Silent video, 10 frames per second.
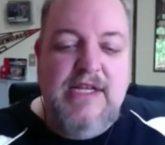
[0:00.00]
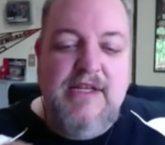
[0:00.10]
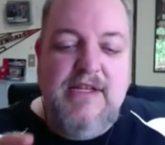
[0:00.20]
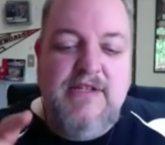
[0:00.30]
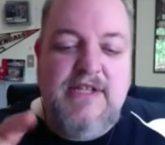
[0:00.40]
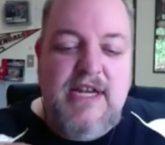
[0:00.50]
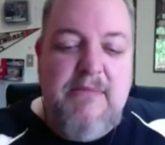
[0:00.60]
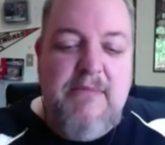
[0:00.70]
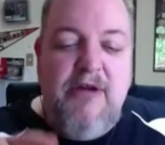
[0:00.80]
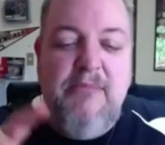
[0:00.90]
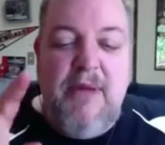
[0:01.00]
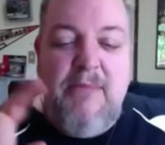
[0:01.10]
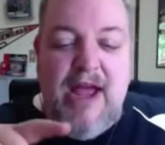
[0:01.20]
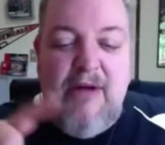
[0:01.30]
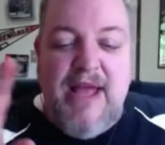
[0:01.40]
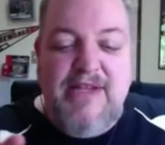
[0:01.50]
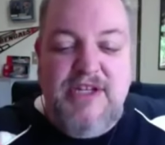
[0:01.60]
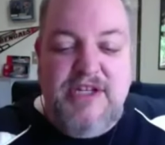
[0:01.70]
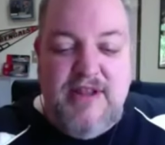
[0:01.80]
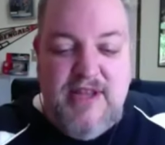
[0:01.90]
send a mail a mail
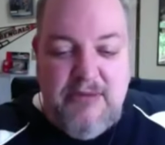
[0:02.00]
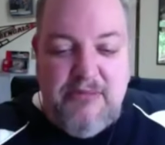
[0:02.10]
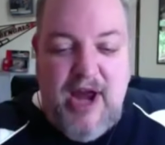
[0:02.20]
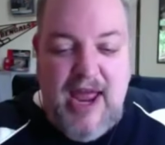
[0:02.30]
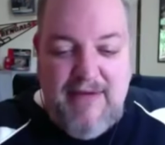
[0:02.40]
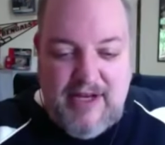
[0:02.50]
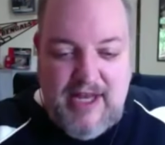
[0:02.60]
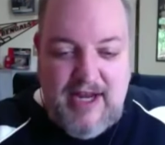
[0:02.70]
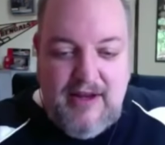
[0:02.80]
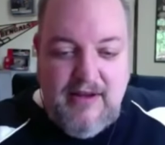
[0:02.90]
message to them privately